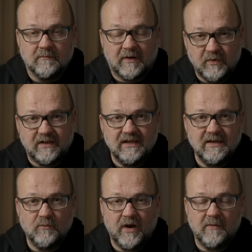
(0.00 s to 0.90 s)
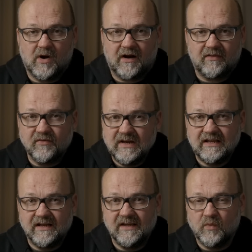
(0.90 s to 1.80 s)
But with EM1 Mark
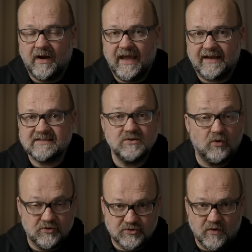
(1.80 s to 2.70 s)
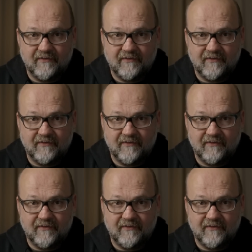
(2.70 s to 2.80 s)
III and EM1 X, you also